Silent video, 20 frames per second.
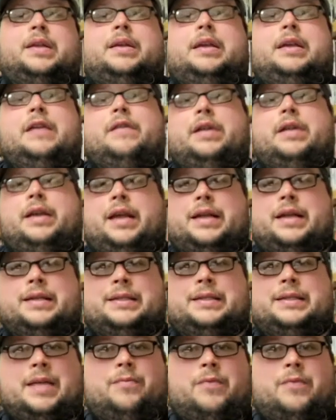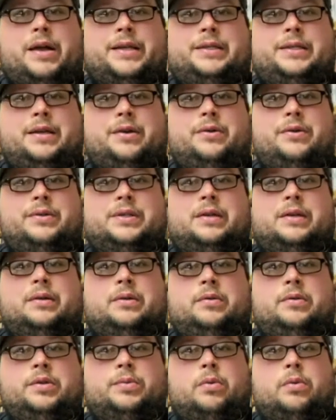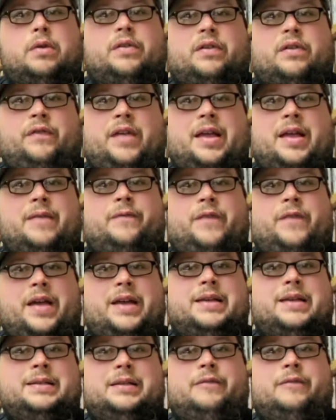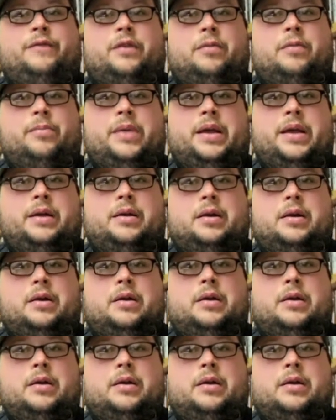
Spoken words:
even again, Sam Weston, who's more of a fantasy filmmaker.